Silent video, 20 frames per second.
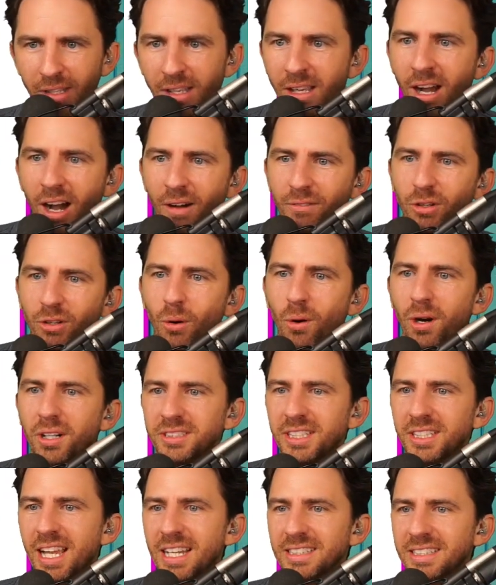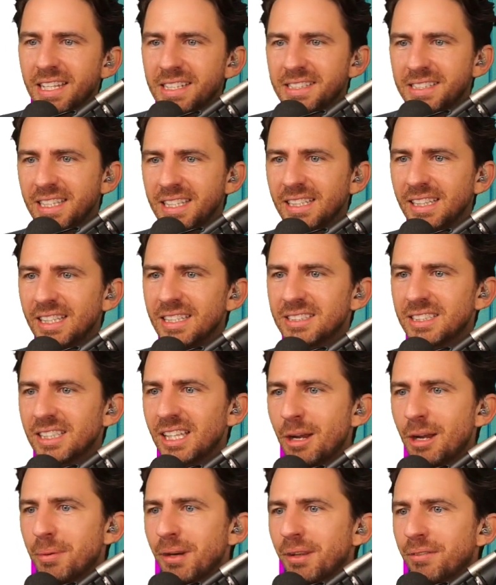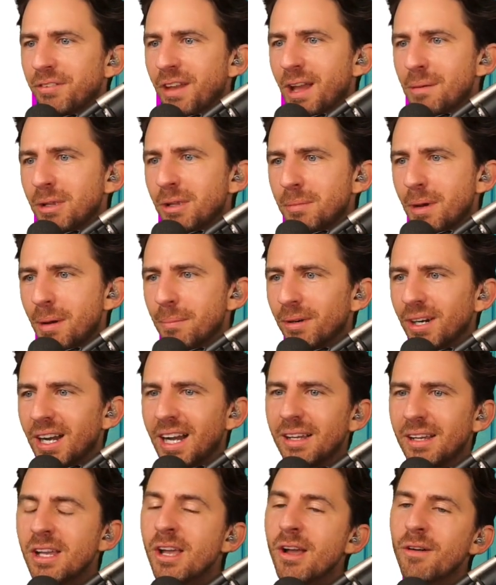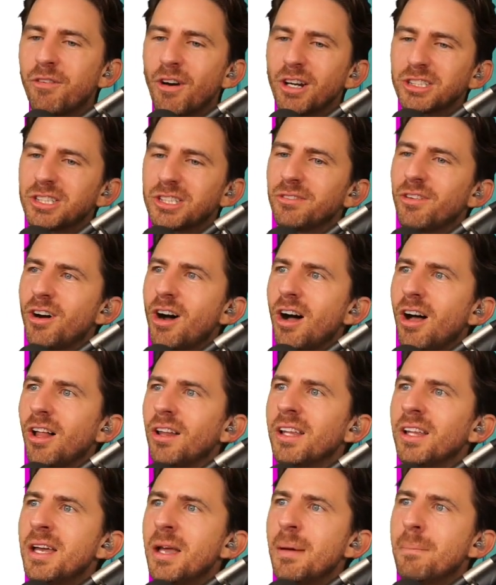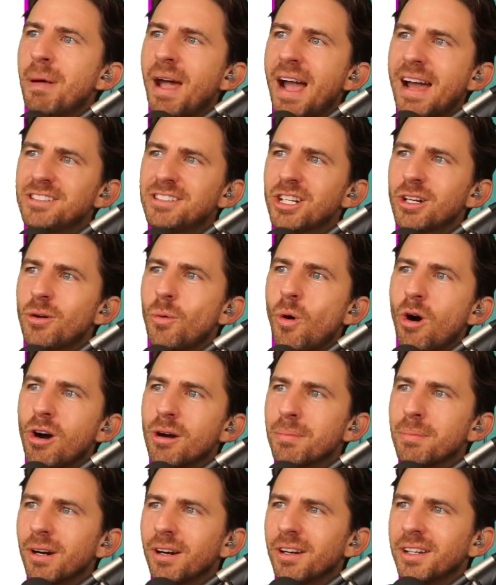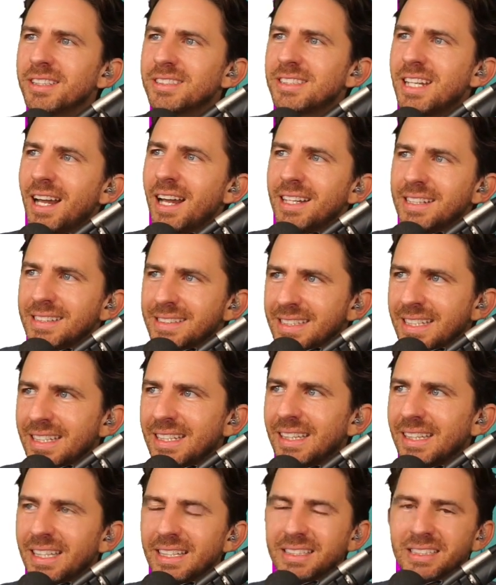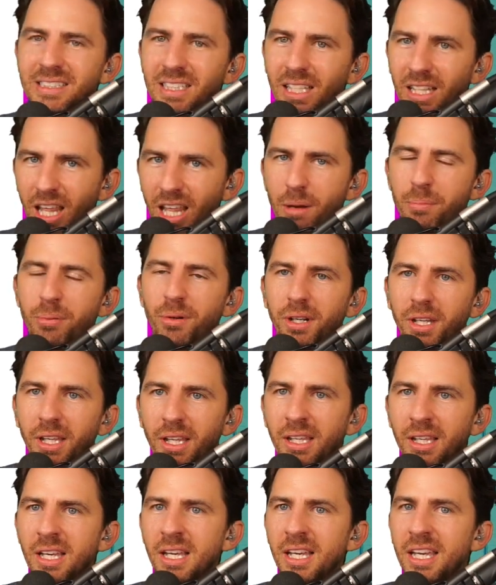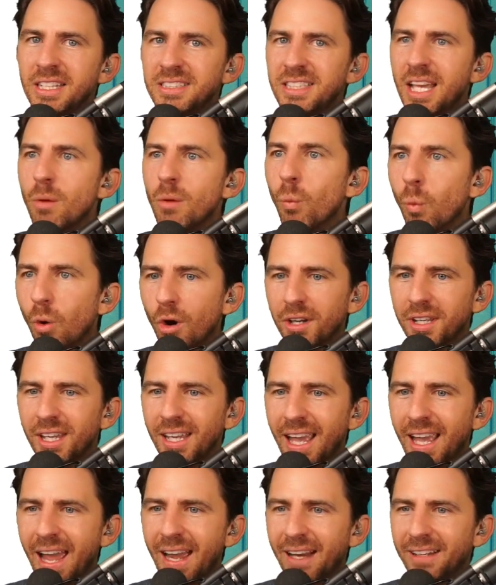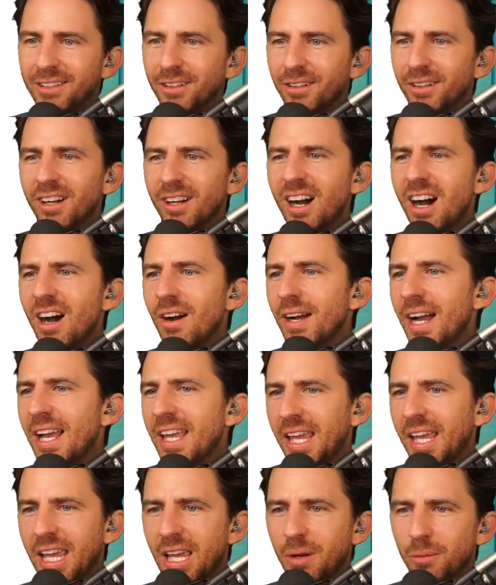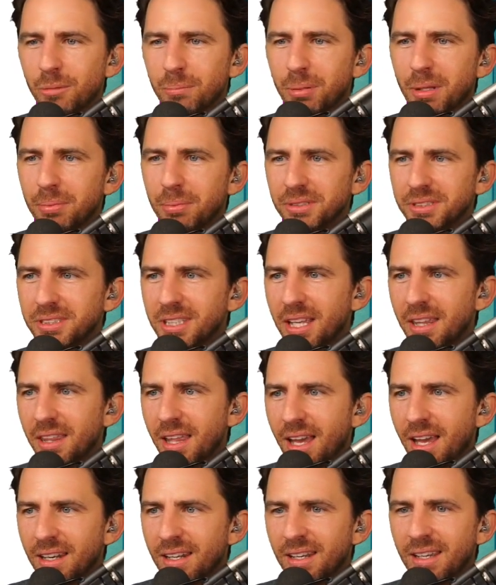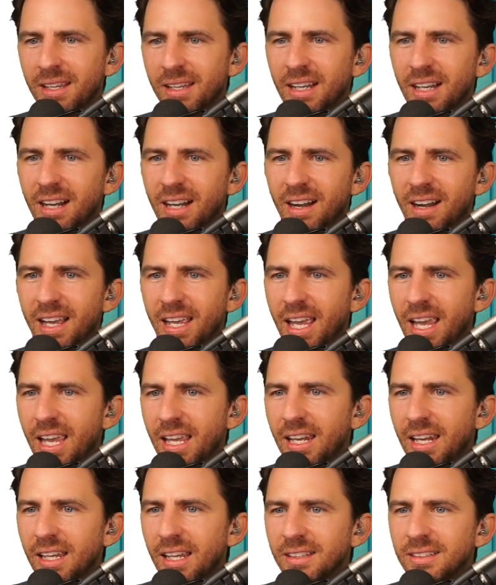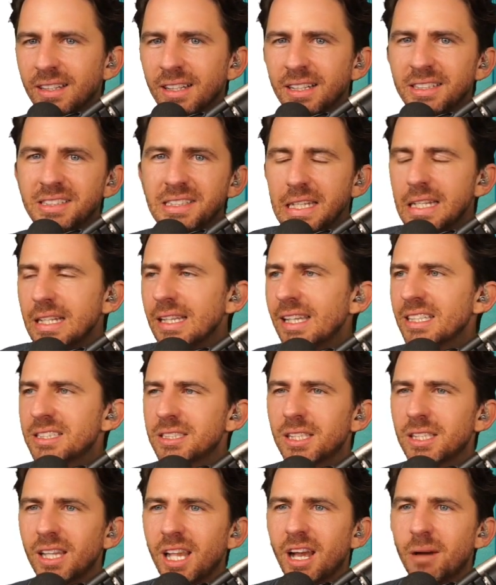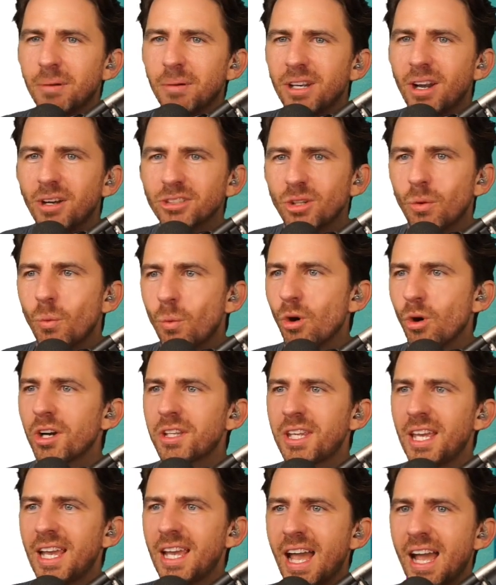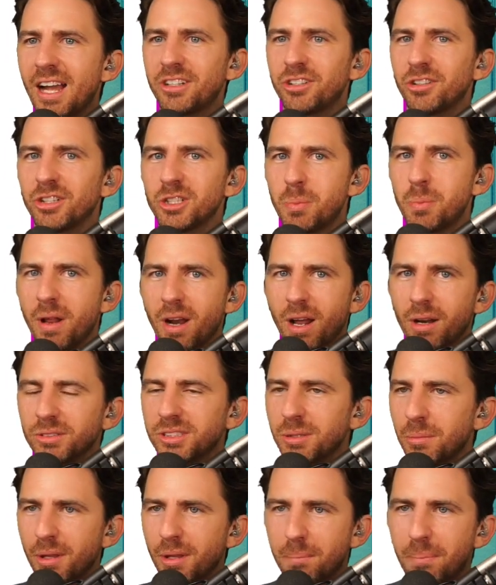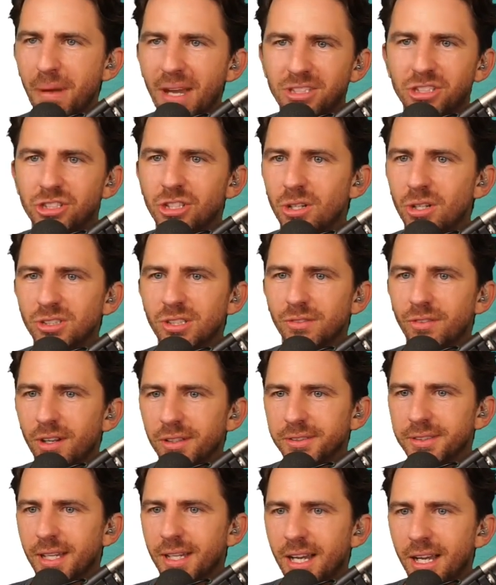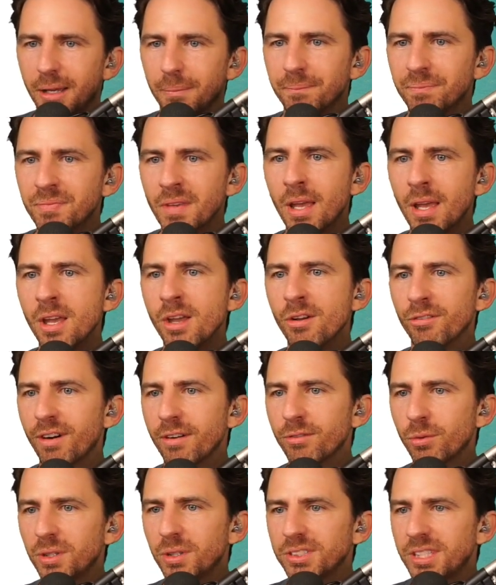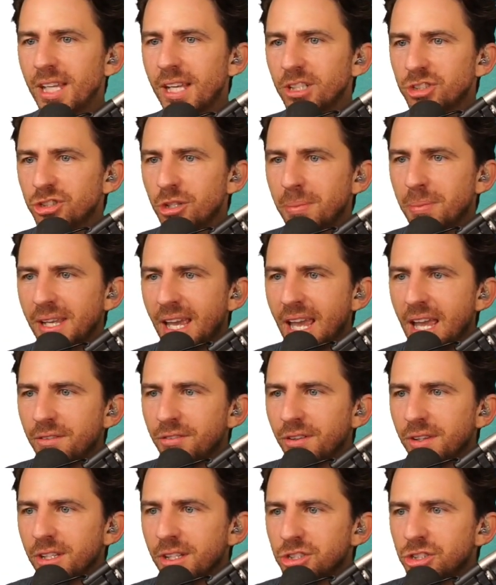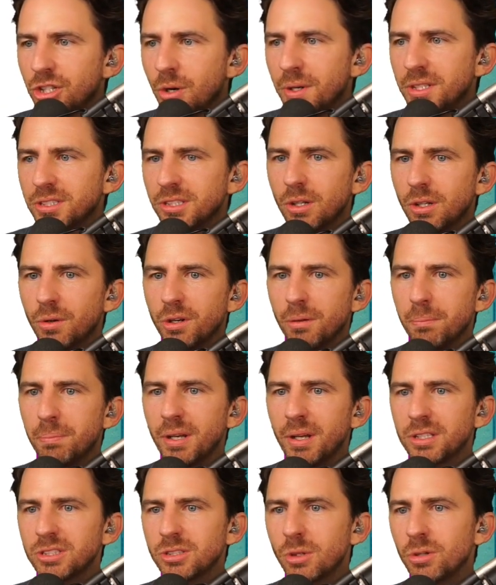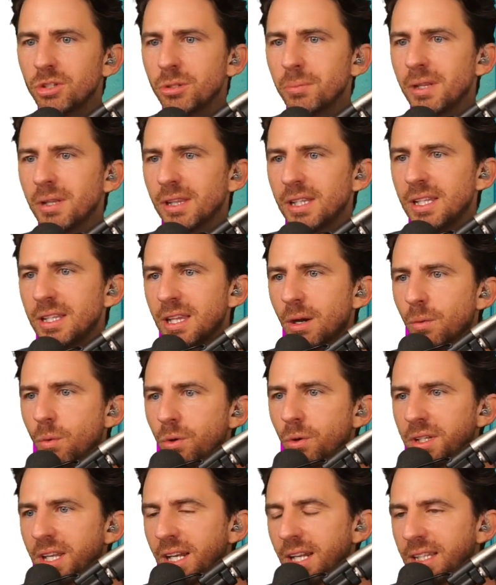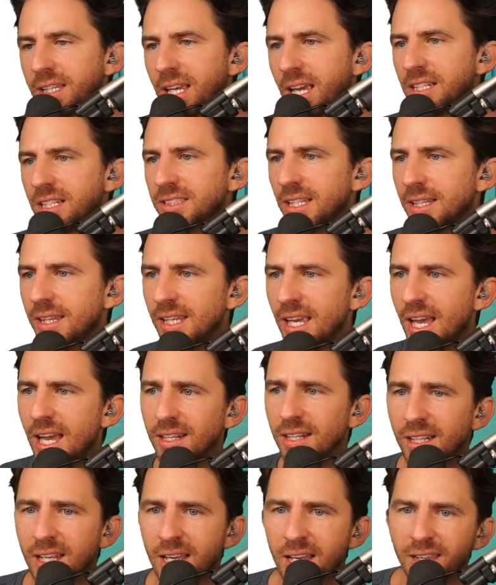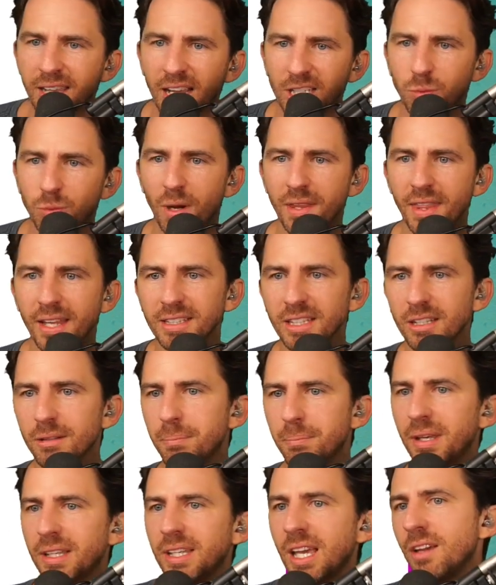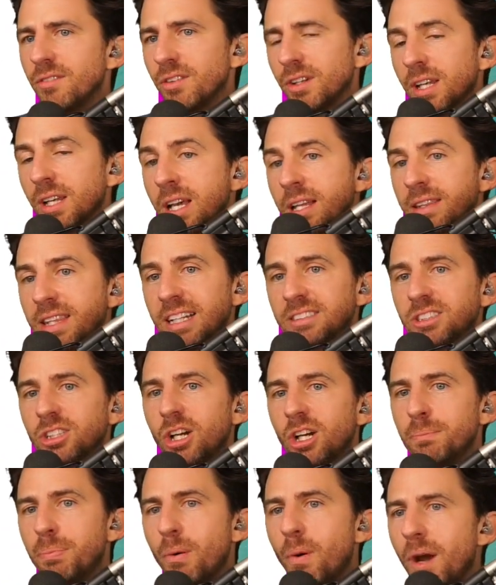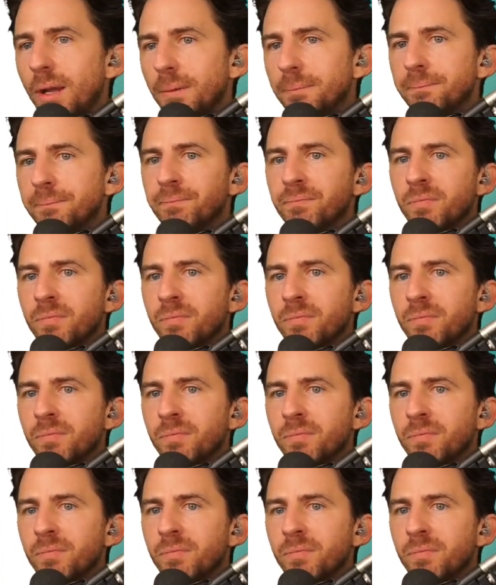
of course he has a d-list celebrity family member uh, first of all Patrick Warburton is not a D list celebrity. He's a working actor. Ugh, I hate when people say that. Oh, I hate it. D list celebrity? No, he's a working actor. He's been on some of the best shows of all time. For everyone saying it should be Aven, the show isn't going to pick someone to be the lead that won't get engaged at the end. That's why they didn't pick Aven. That's a good point.